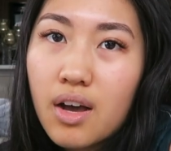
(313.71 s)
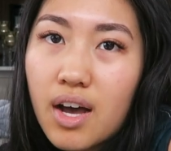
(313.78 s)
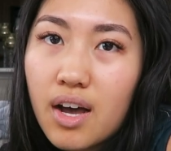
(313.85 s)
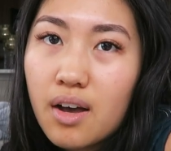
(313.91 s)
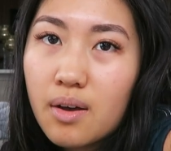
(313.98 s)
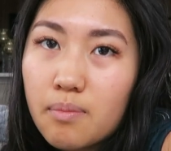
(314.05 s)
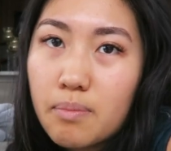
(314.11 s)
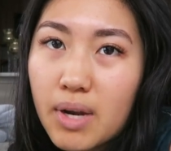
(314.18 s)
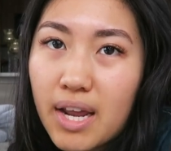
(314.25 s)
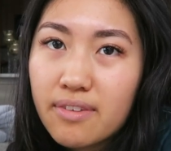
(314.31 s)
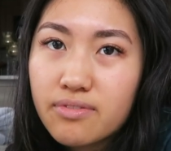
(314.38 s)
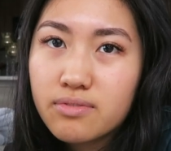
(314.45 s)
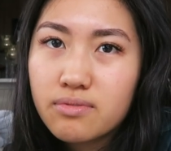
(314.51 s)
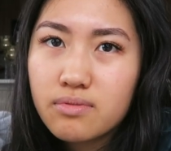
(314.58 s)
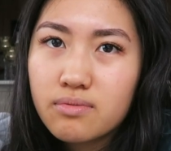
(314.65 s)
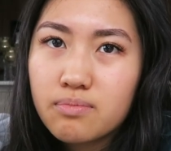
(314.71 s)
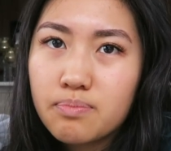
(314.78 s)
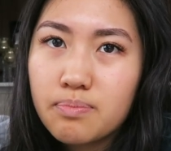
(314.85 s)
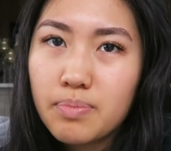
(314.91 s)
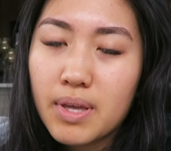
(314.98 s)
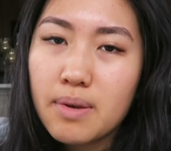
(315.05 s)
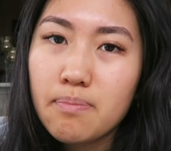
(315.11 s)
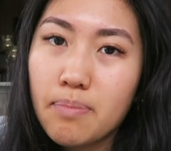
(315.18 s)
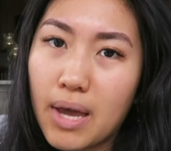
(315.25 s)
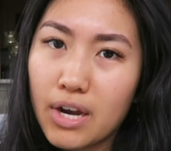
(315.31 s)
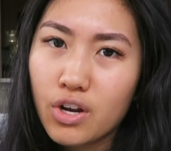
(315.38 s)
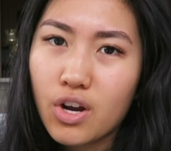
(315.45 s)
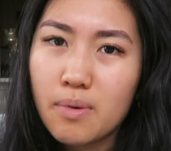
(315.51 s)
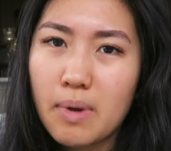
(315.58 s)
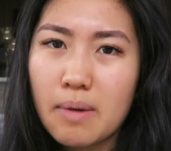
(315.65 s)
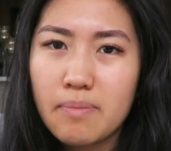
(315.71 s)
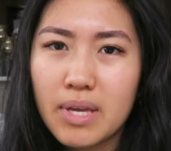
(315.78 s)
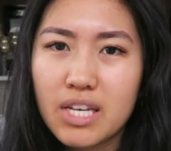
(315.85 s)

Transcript: but I've been better about